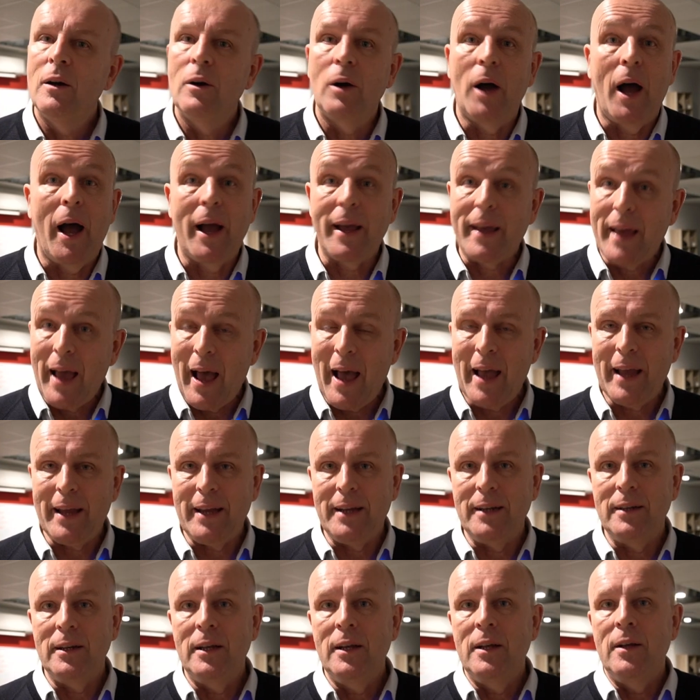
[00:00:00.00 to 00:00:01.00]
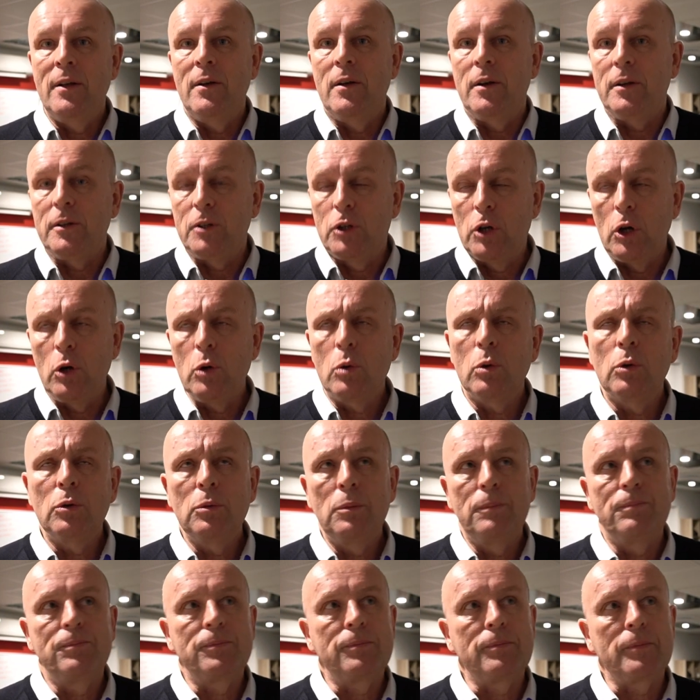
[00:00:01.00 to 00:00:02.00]
Again,
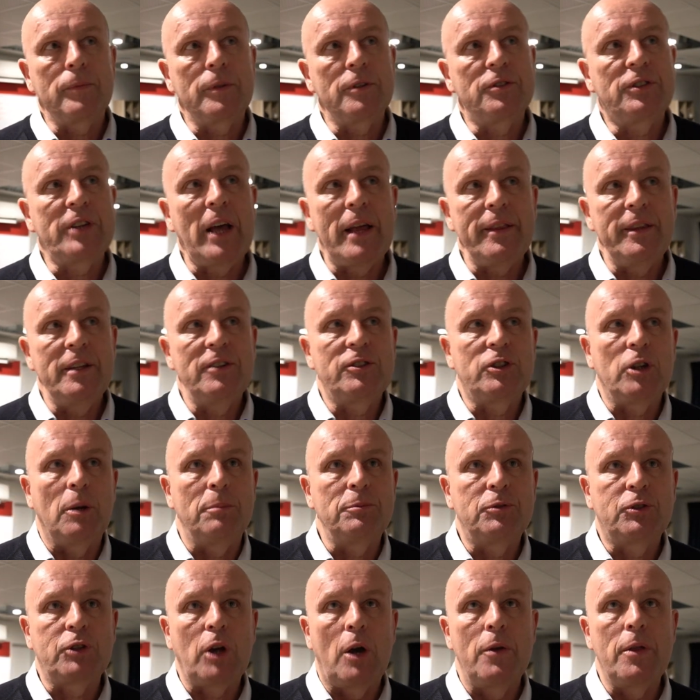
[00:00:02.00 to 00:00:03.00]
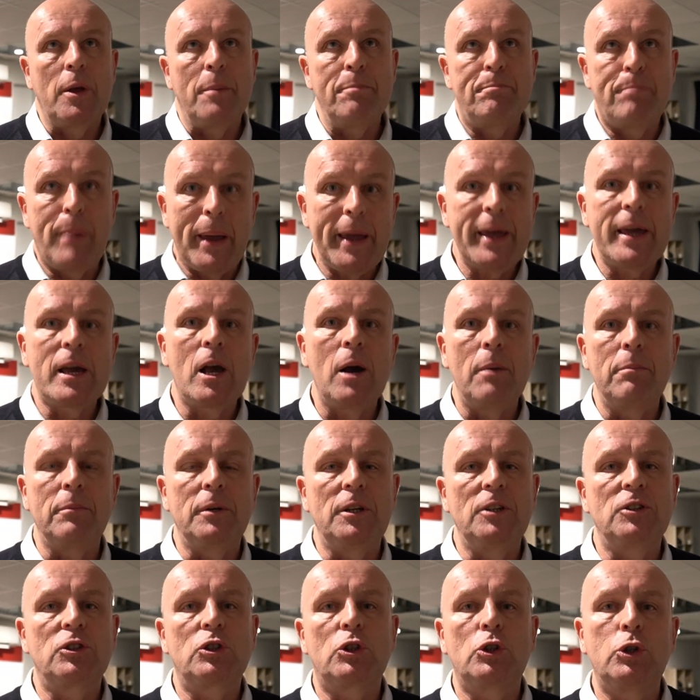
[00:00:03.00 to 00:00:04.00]
Google set this up so that big
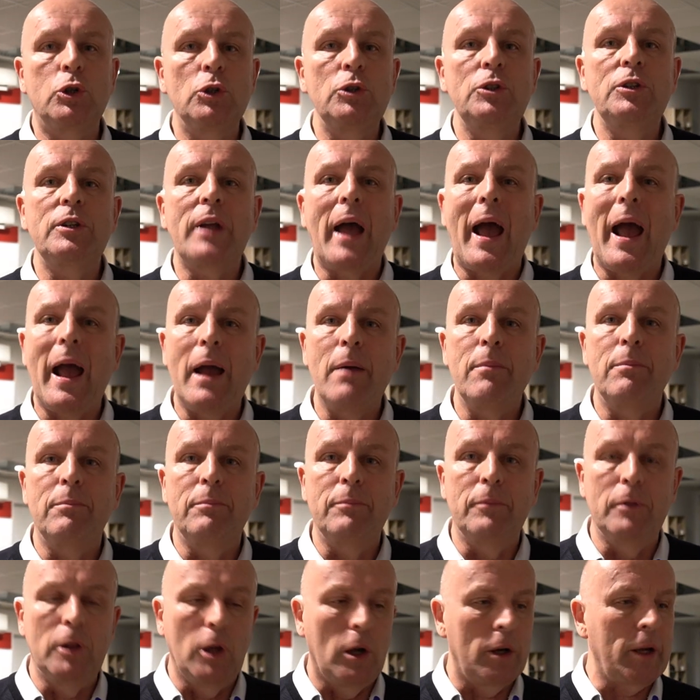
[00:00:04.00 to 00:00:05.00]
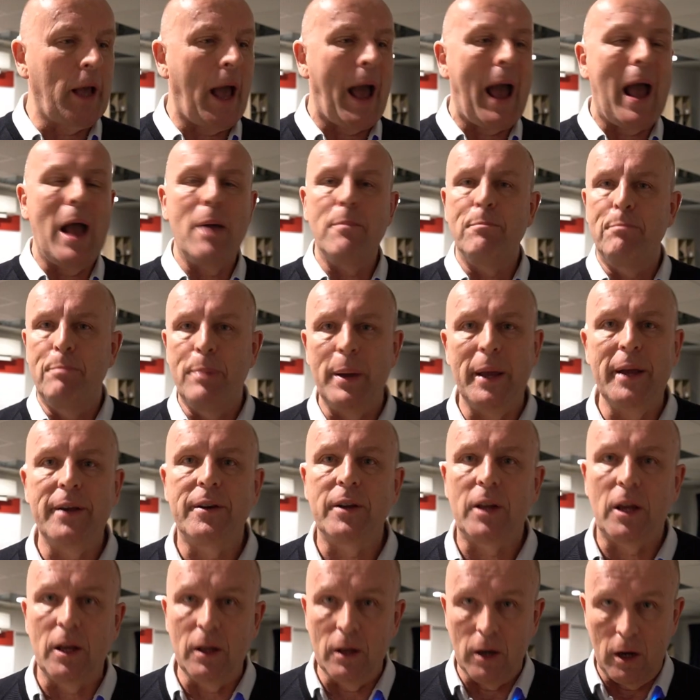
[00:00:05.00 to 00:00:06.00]
companies couldn't
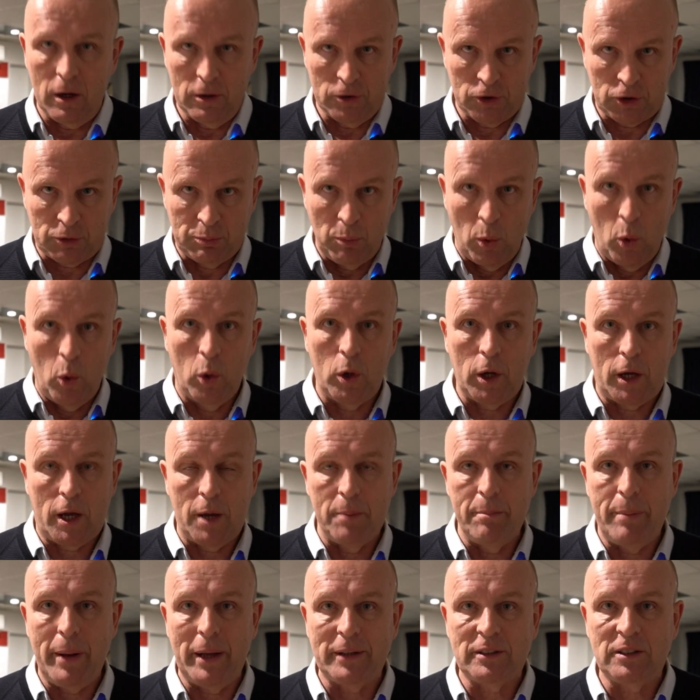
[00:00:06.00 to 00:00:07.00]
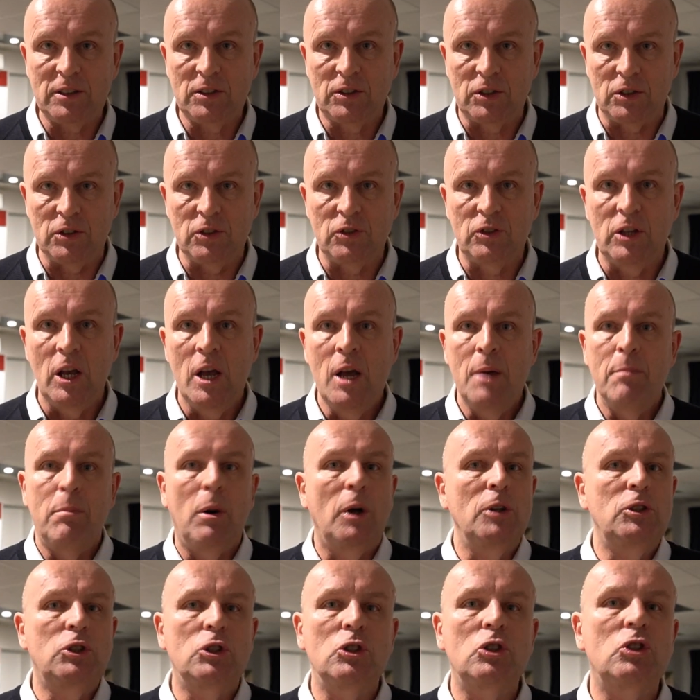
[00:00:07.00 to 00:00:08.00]
outbid smaller competitors
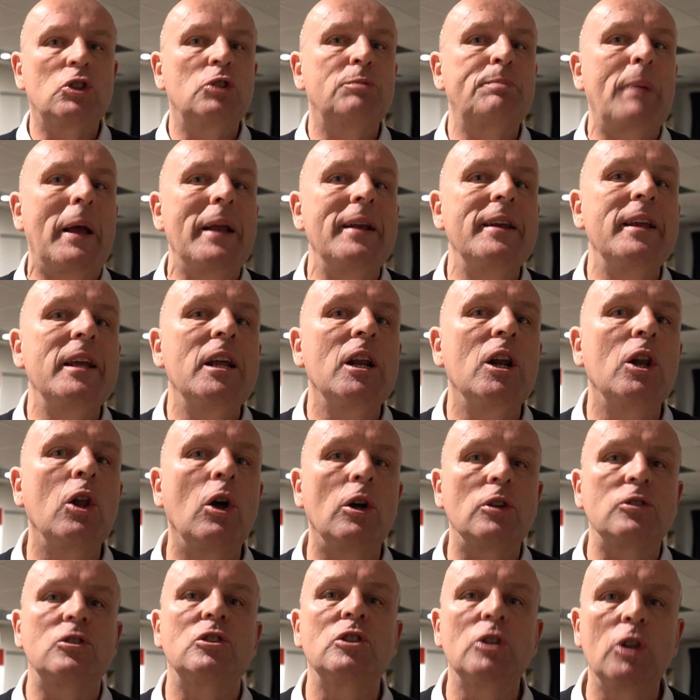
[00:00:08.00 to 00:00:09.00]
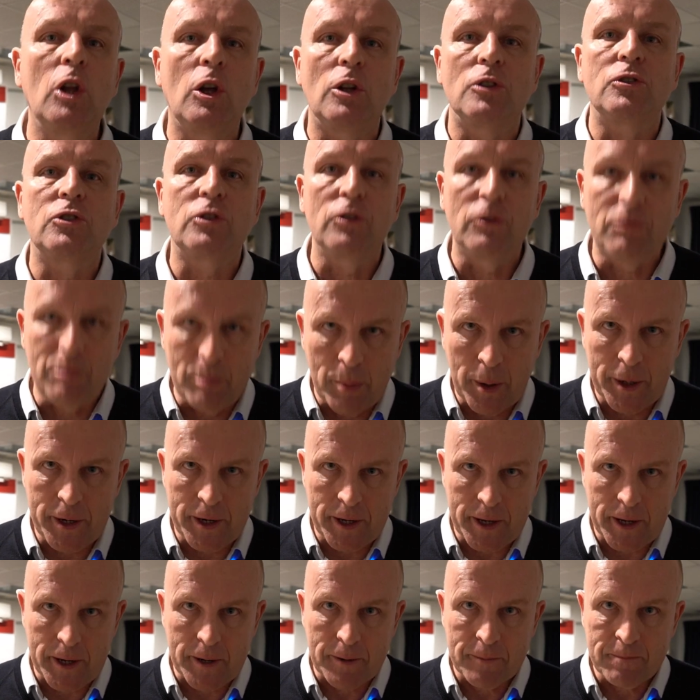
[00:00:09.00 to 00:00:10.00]
by just spending lots and lots of
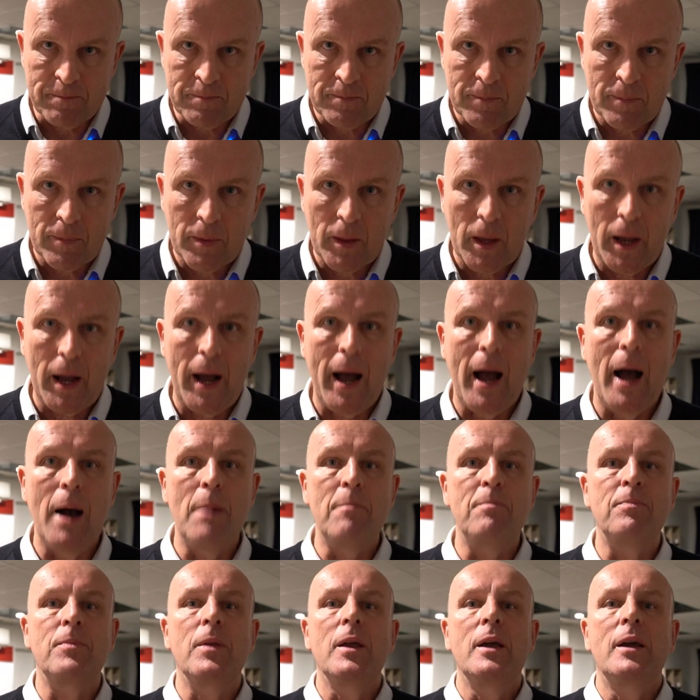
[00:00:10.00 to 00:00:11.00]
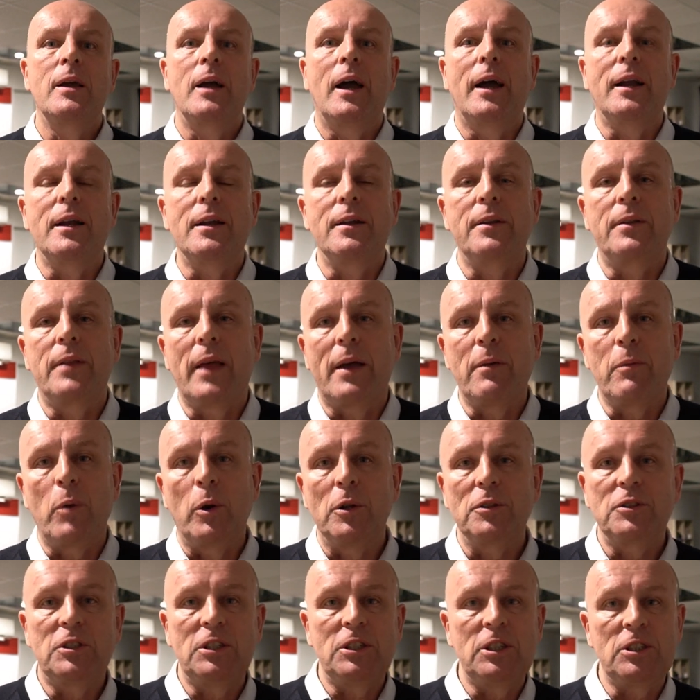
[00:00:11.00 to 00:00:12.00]
money. And they
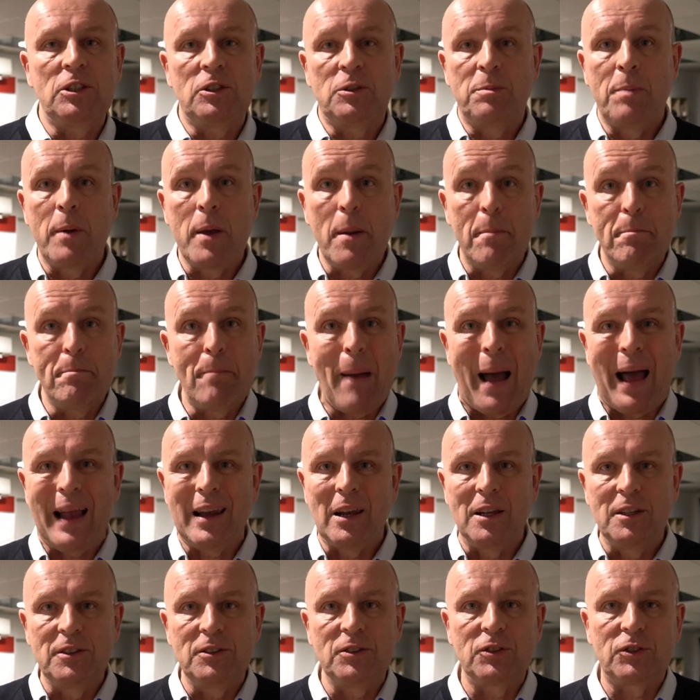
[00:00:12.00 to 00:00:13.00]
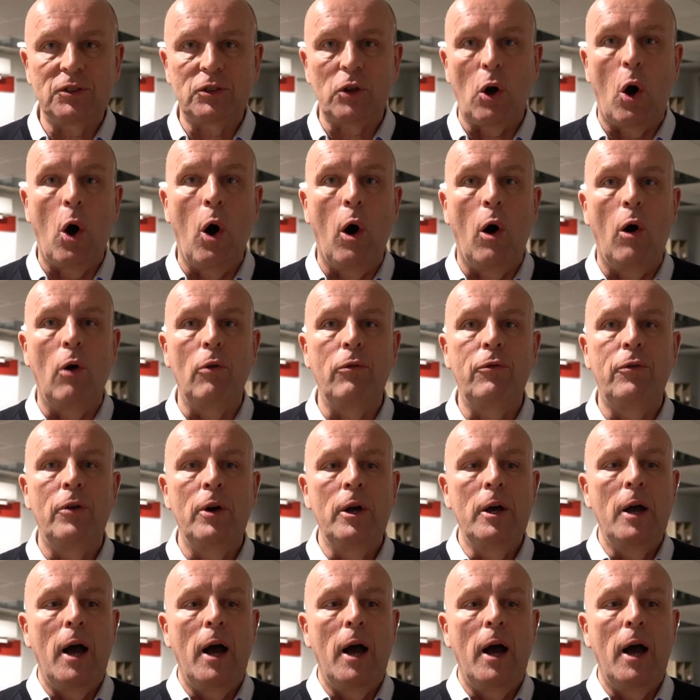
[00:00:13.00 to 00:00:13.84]
wanted it to be a balance of